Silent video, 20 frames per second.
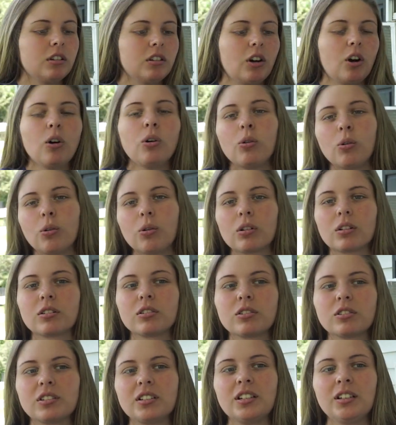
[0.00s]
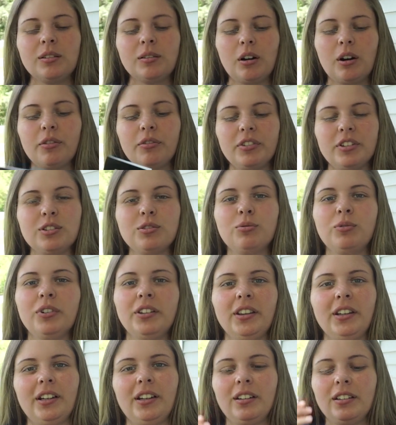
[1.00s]
the whole order send off this
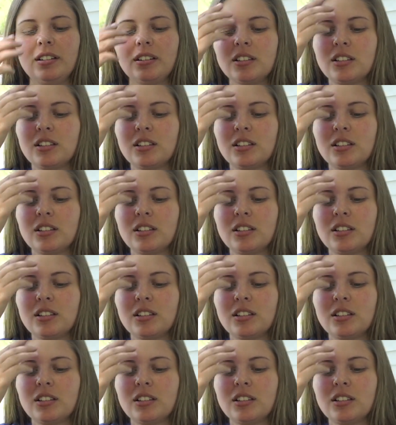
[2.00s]
one thing.